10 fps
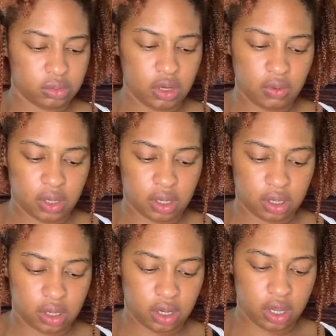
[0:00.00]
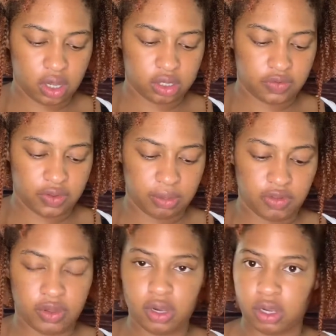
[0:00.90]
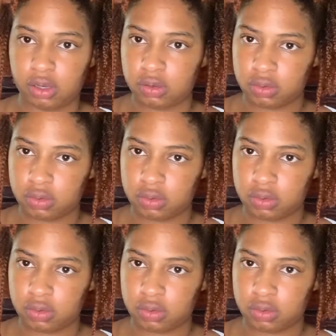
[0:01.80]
Nowhere. I had to film a video.